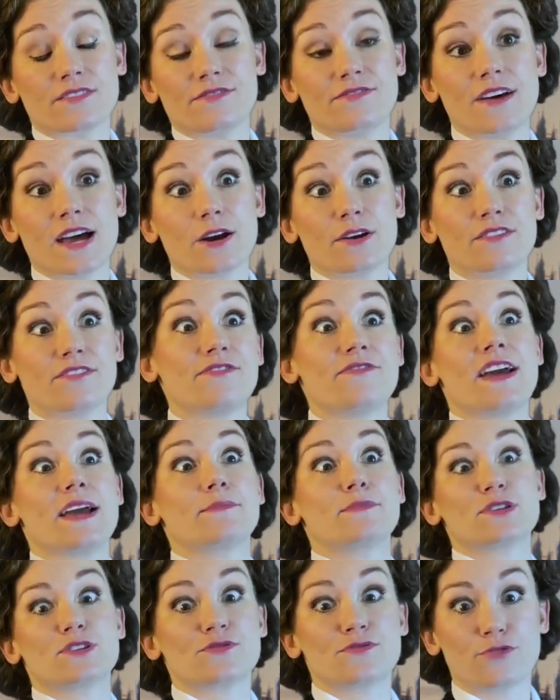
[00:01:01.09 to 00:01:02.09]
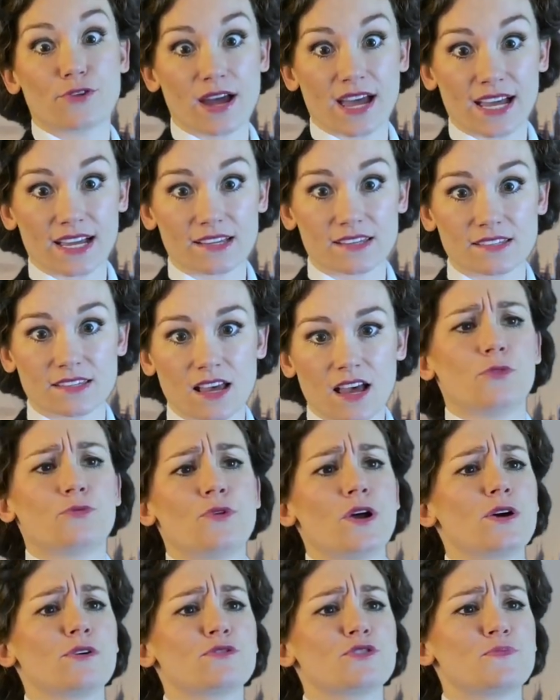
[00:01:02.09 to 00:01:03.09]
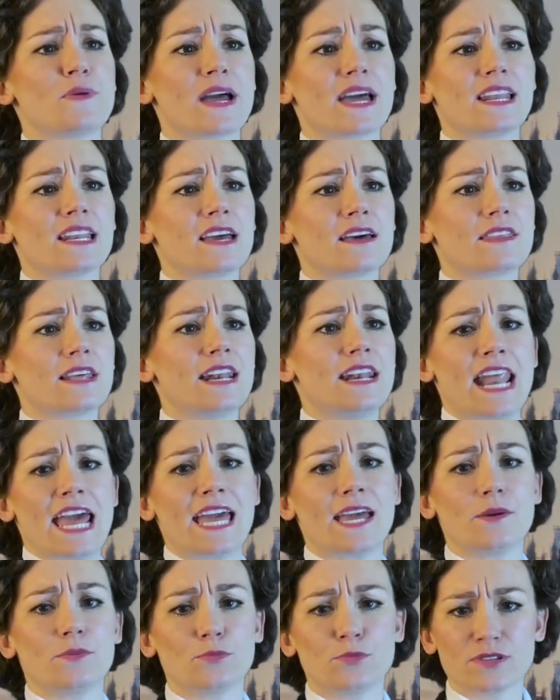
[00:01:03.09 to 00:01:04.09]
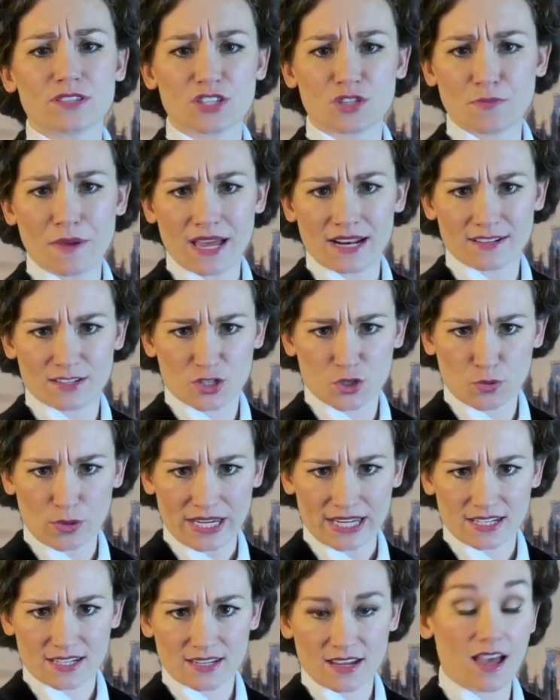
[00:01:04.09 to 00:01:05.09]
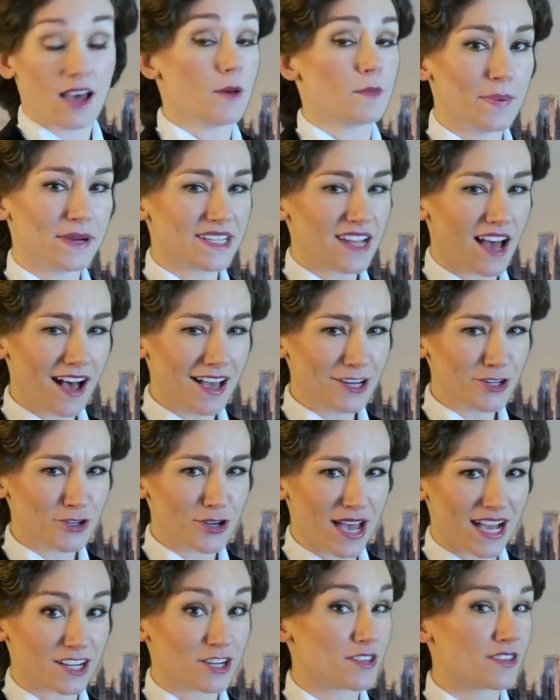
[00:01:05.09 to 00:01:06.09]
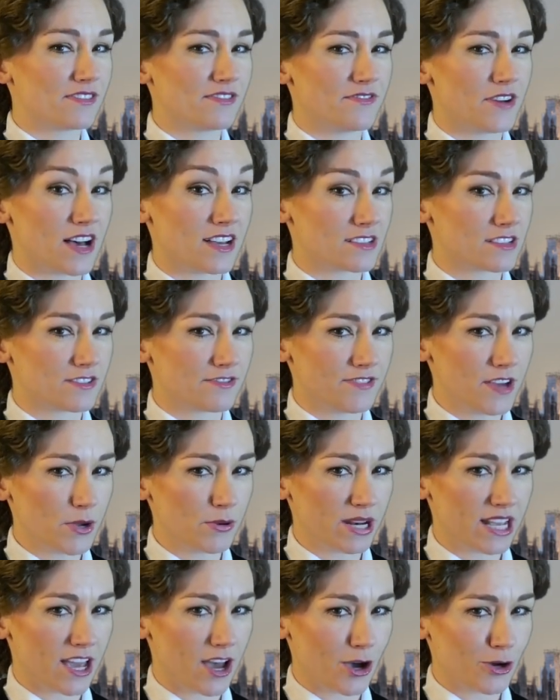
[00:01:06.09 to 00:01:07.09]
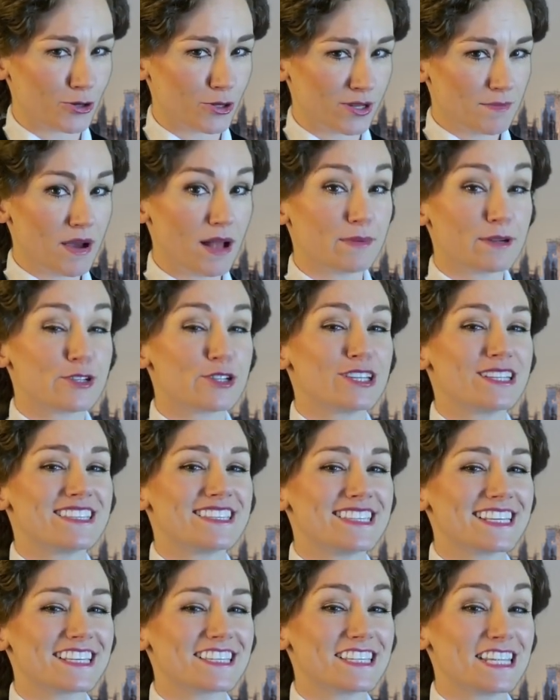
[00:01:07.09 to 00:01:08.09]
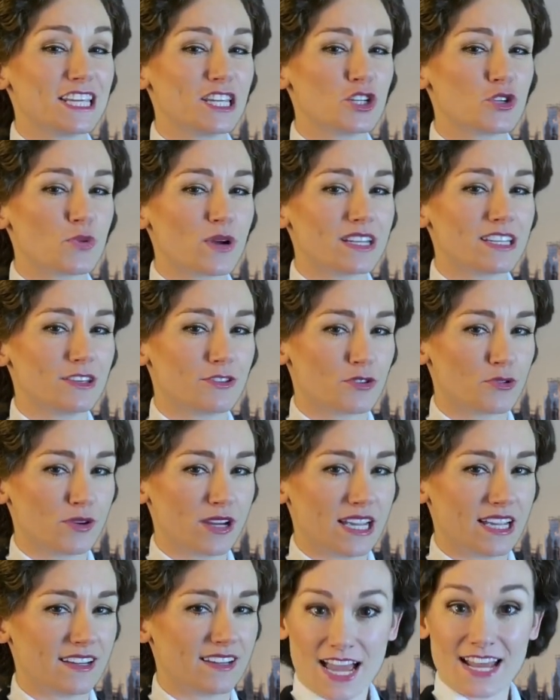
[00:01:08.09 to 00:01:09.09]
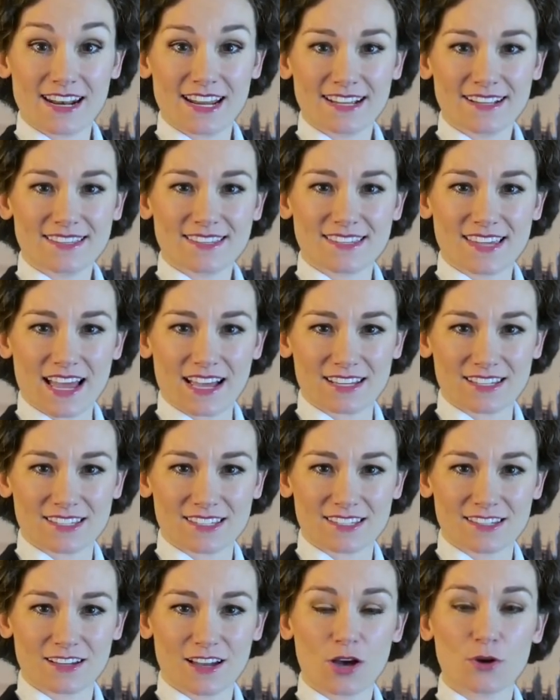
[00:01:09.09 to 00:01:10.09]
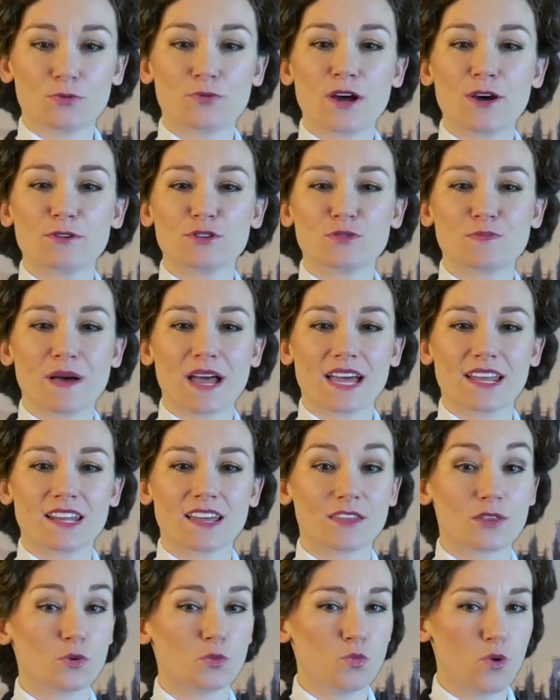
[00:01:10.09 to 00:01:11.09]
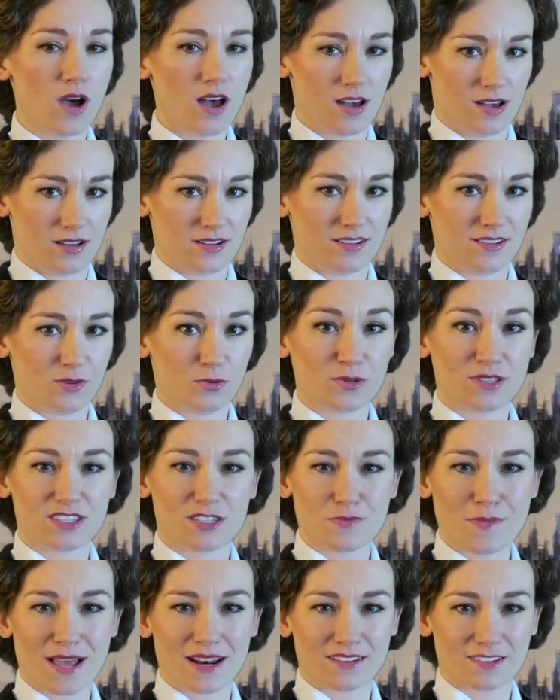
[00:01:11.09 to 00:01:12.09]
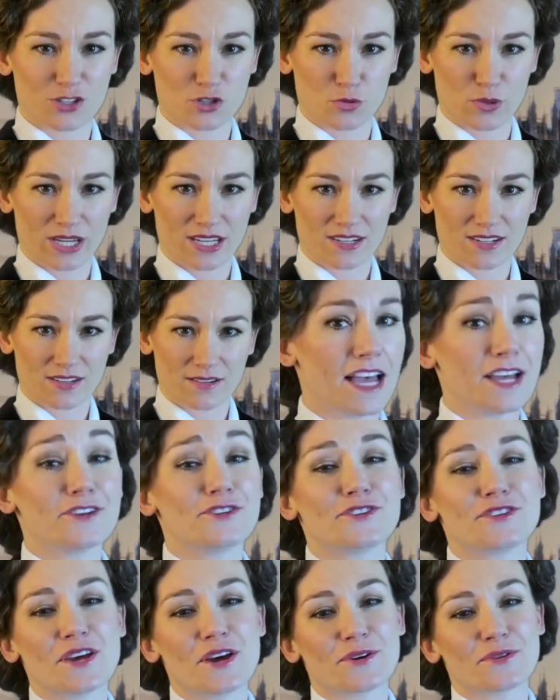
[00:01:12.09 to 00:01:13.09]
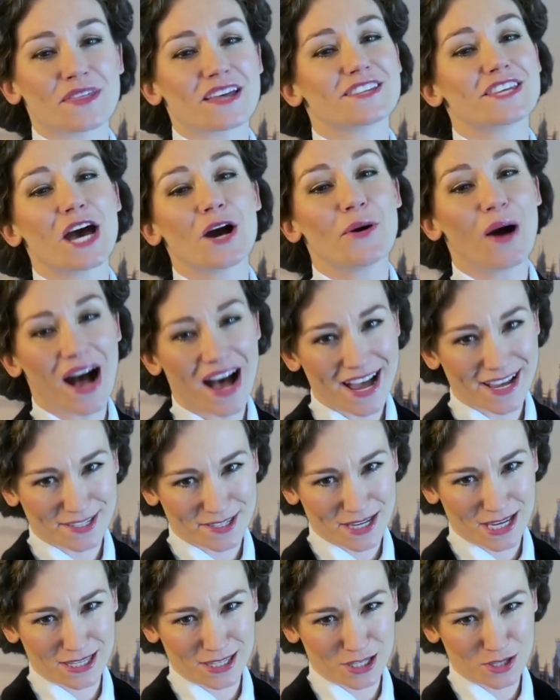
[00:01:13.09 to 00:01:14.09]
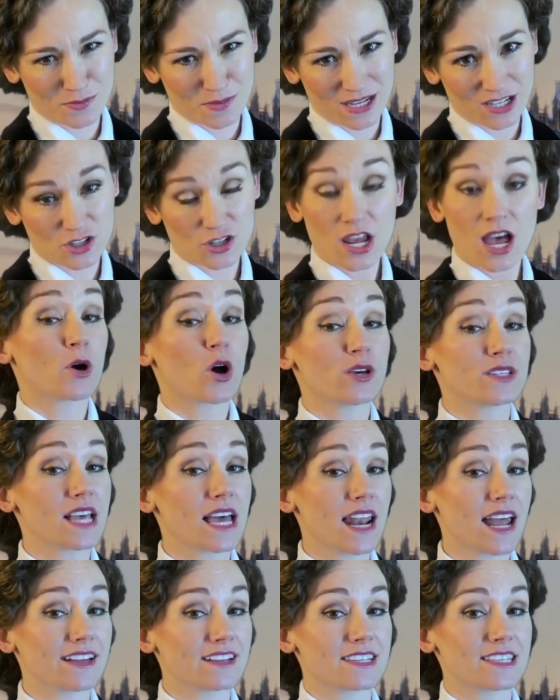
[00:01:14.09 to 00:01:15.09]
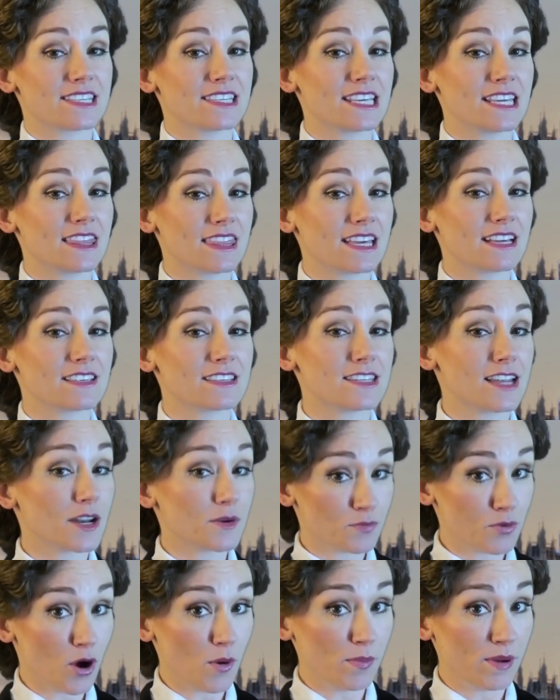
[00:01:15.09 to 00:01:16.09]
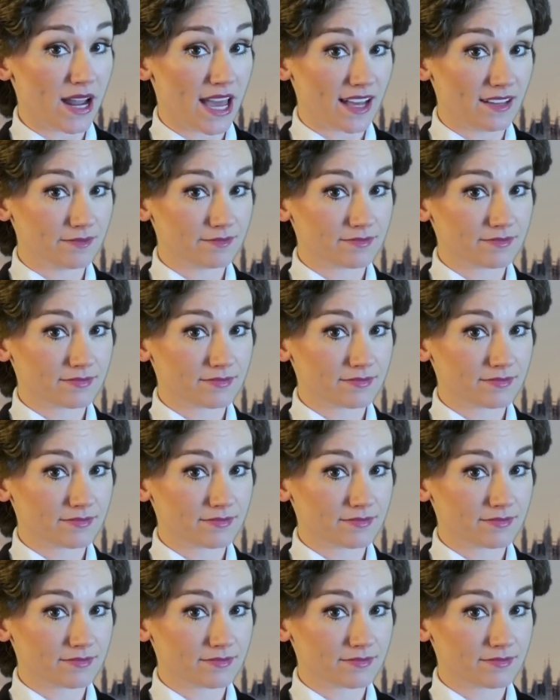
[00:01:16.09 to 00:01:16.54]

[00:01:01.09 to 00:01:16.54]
the very famous phrase, a rose by any other name would smell as sweet. But I checked the first folio, published in 1623, and it says, a rose by any other word would smell as sweet. And so, that's how I say the speech, because I like to see things done properly.